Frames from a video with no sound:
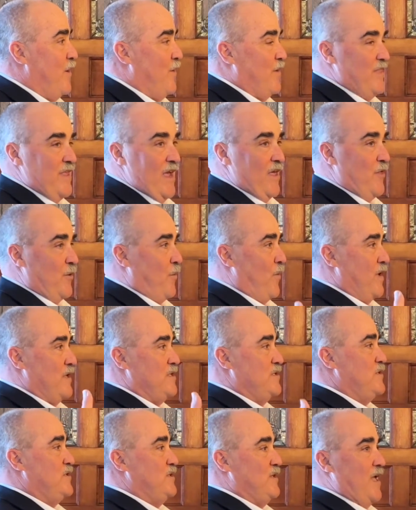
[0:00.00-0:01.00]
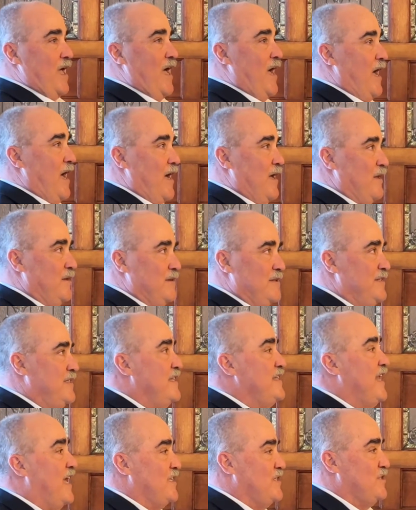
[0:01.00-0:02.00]
The other ones
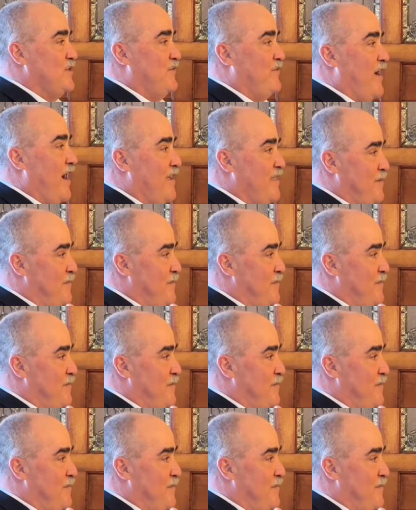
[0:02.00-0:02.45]
did not survive.